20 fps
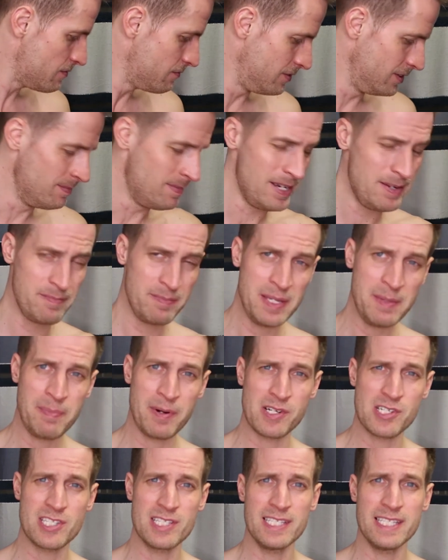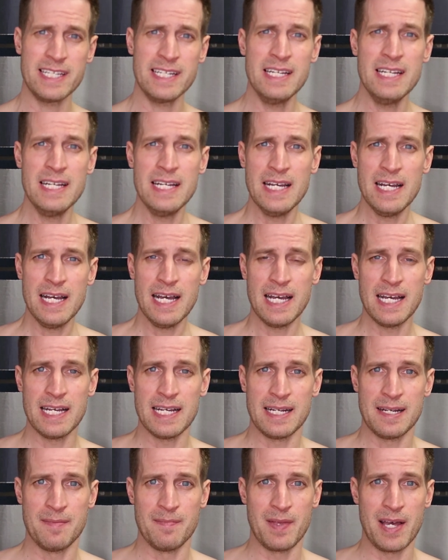For me personally,
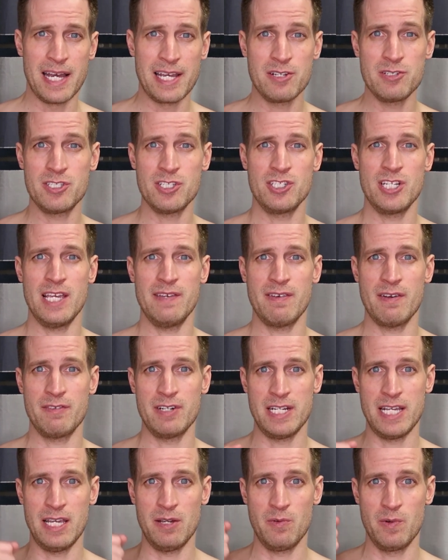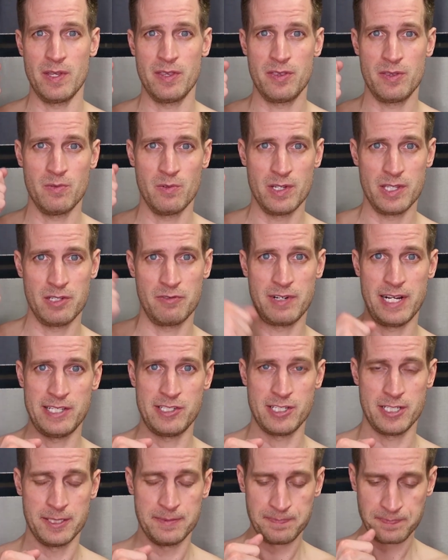I used to shave every day with a
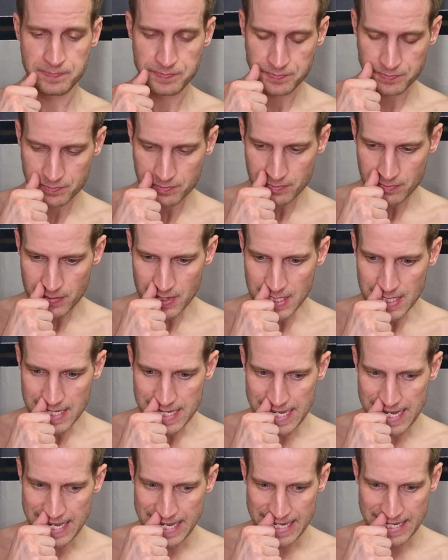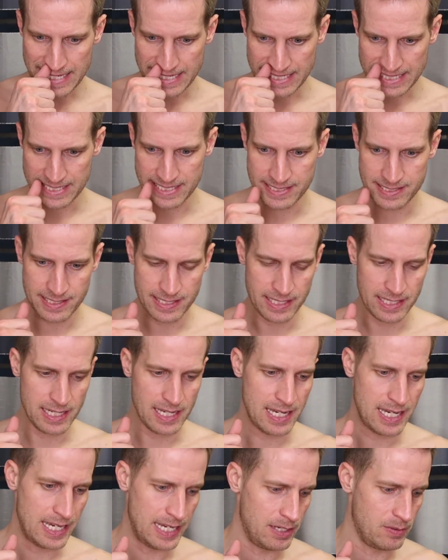razor, and
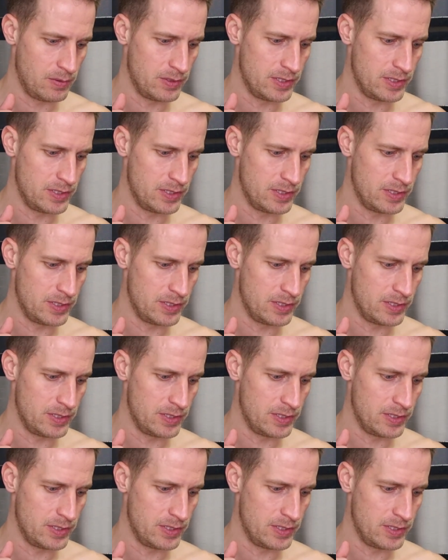I